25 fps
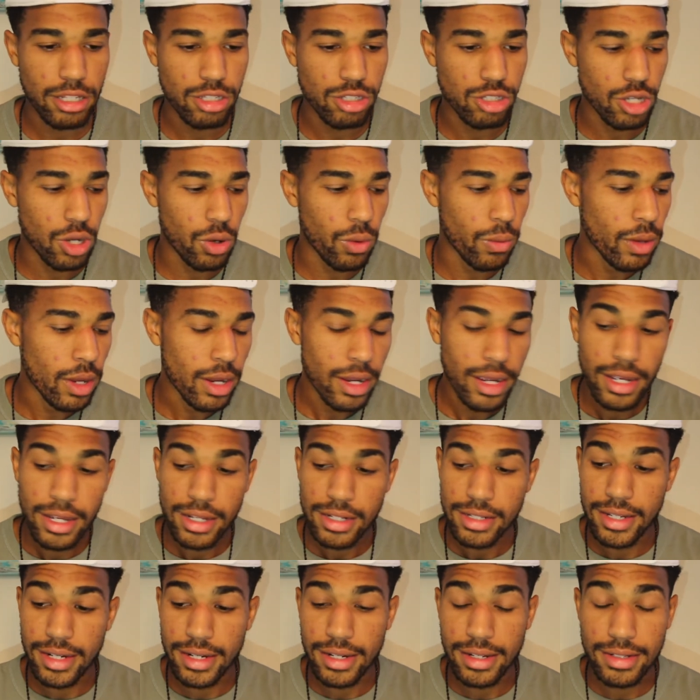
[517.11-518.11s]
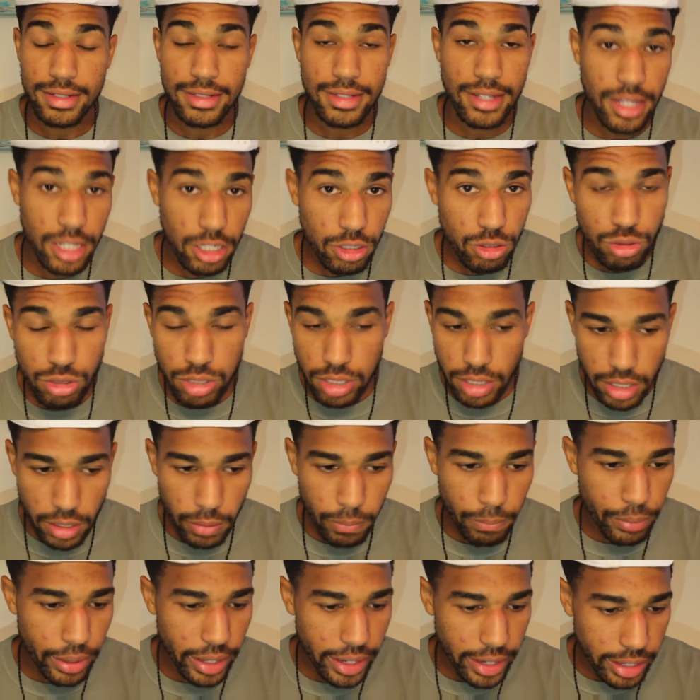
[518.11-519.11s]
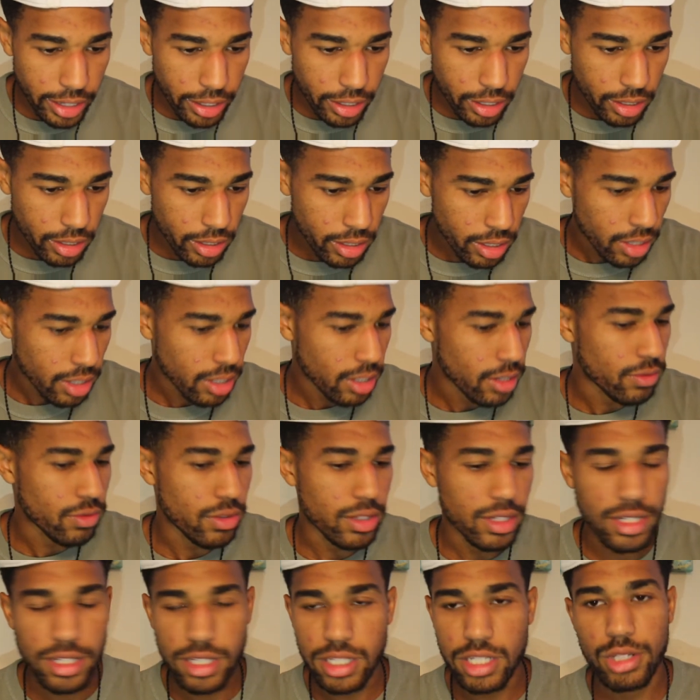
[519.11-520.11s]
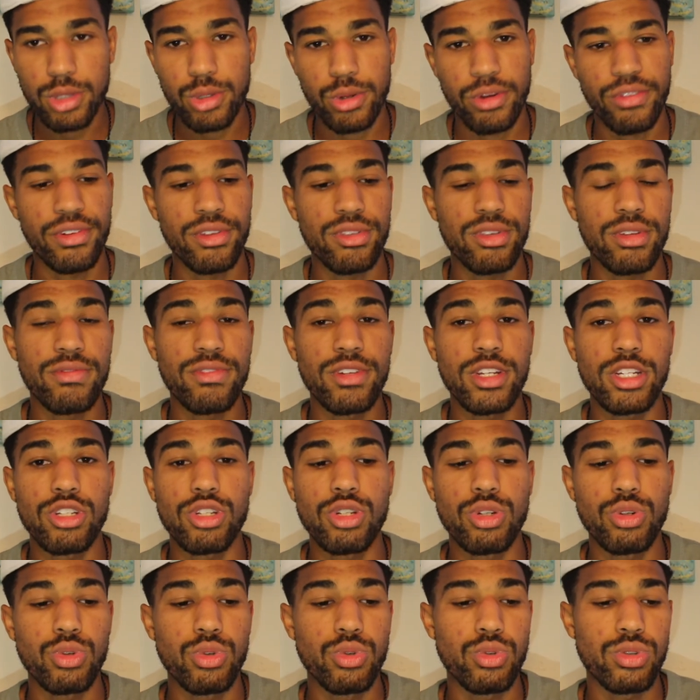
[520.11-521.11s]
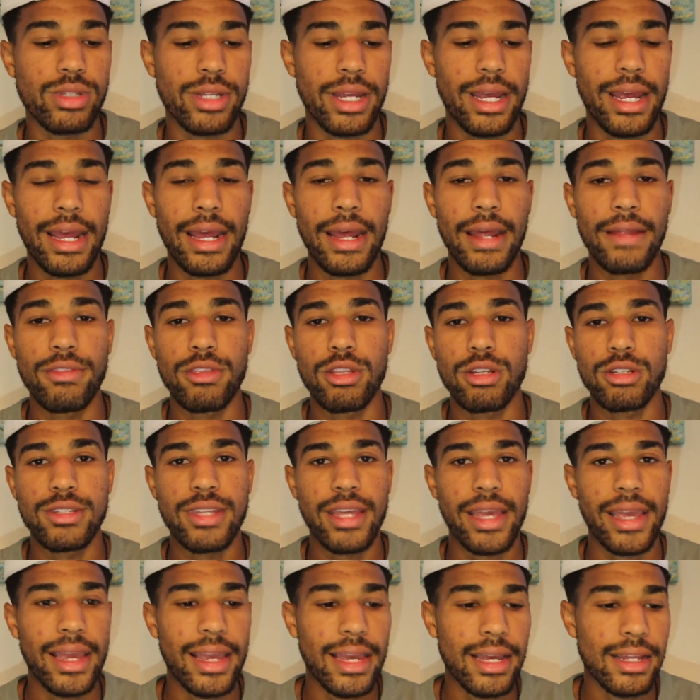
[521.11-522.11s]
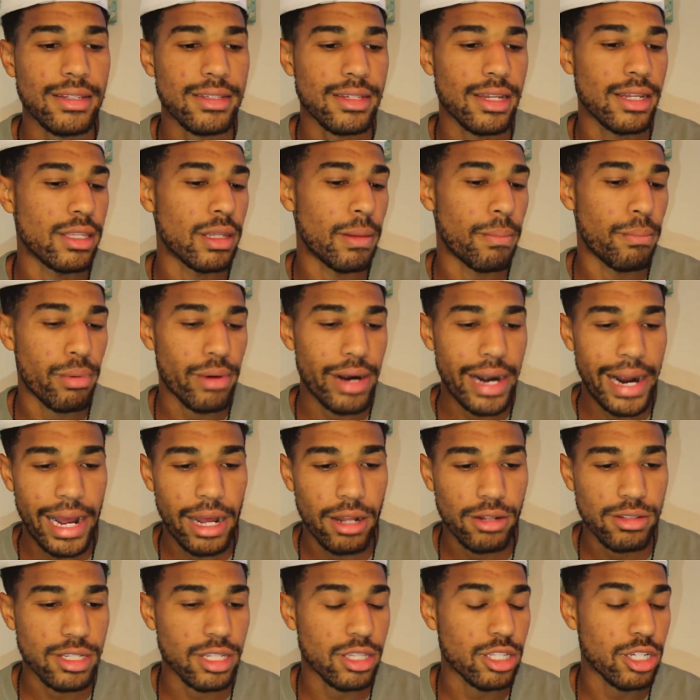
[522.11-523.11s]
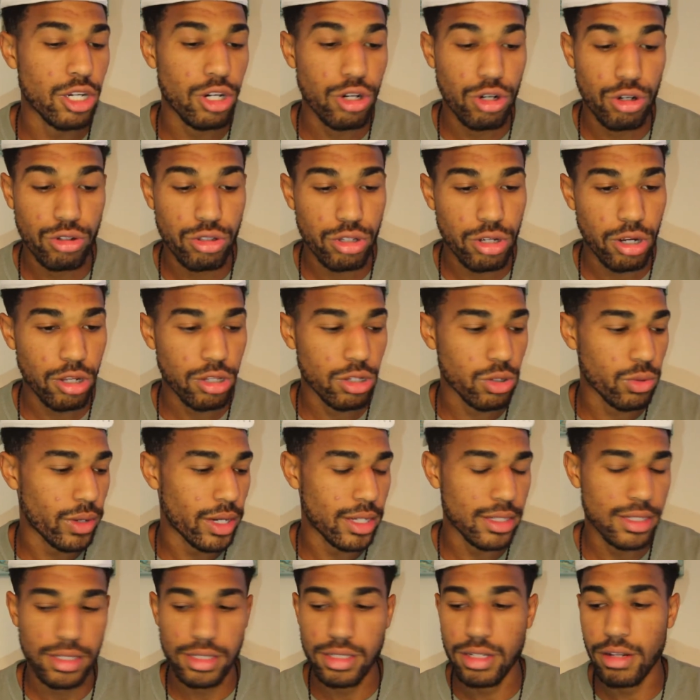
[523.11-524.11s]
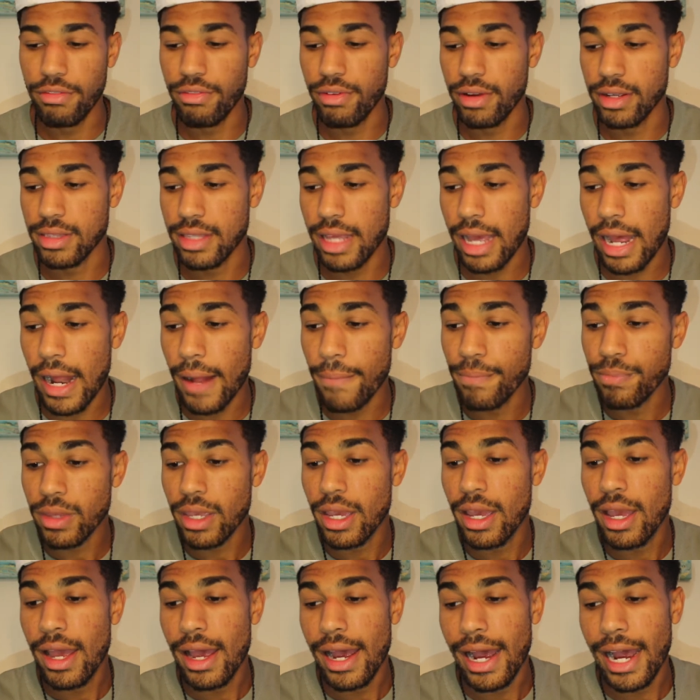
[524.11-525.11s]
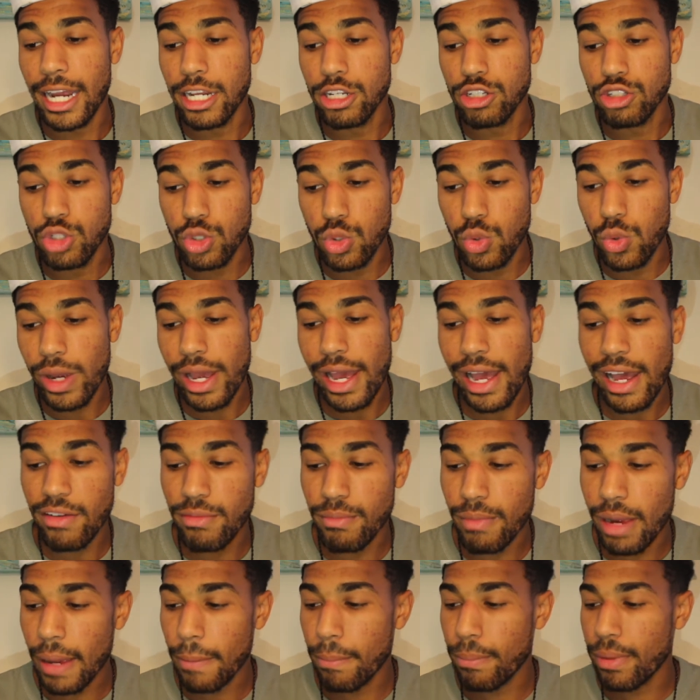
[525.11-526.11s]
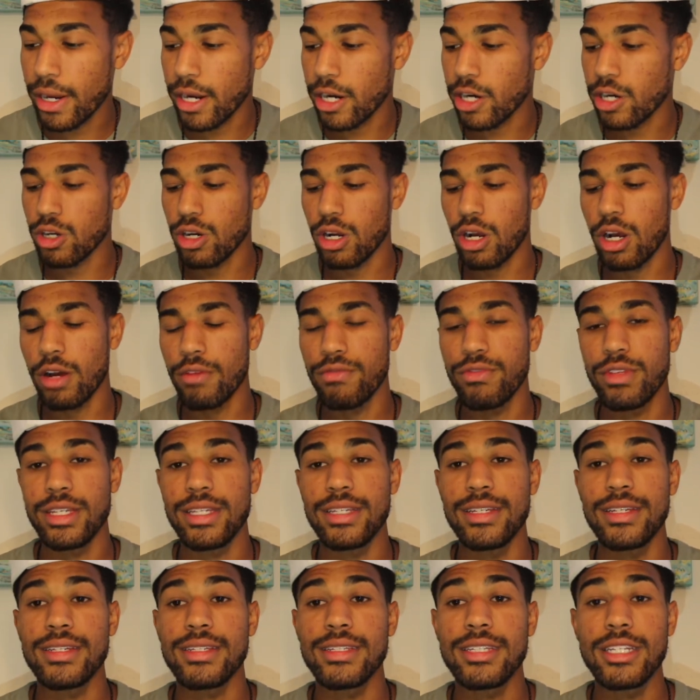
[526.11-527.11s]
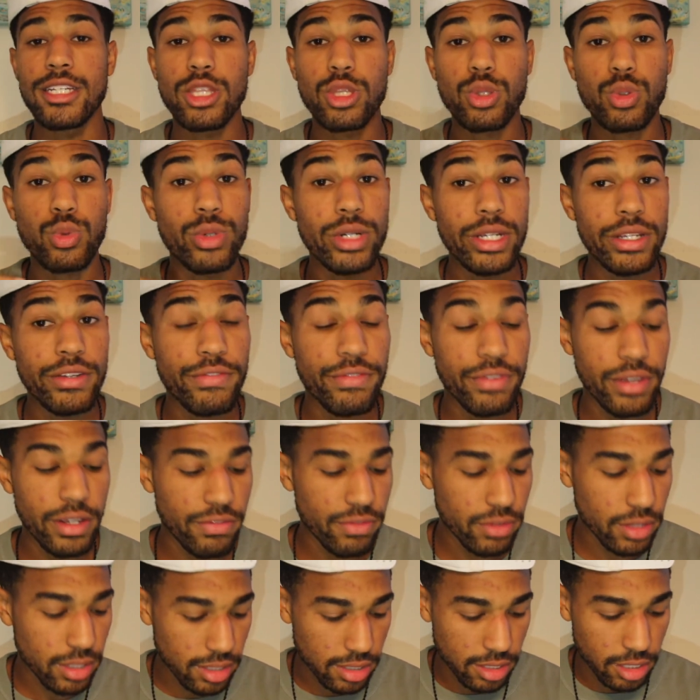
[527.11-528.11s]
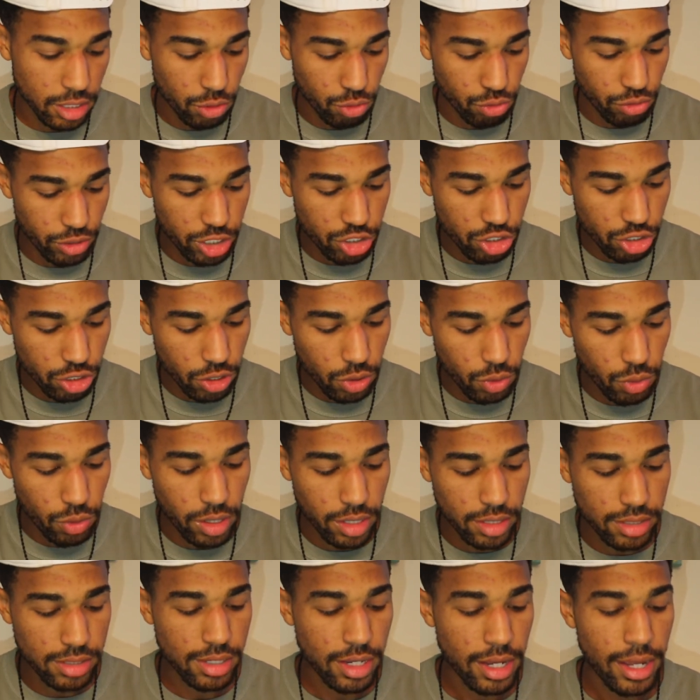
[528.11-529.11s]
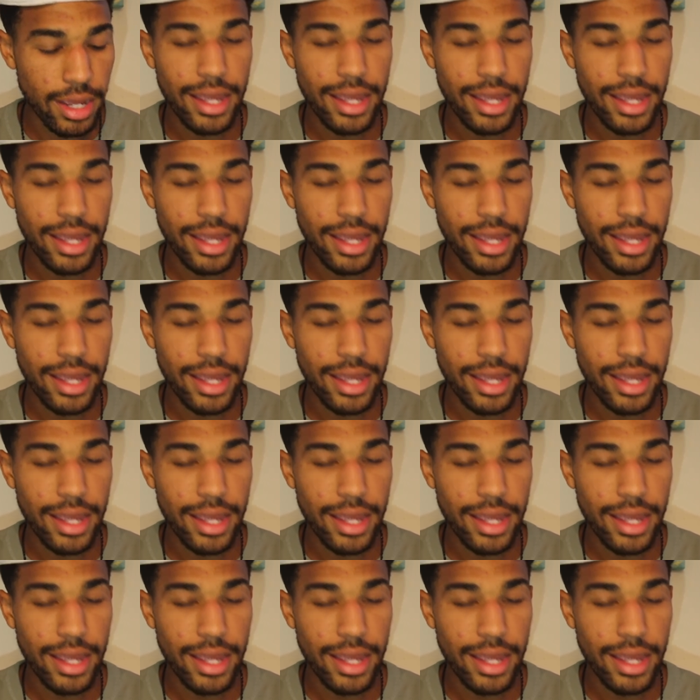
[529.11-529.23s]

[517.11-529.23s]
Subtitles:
So to continue to compare the Yeezy 350 V2s and the tans and the browns and the earth colorways and stuff like that, I do have my pair of the Yeezy 350s, the original ones,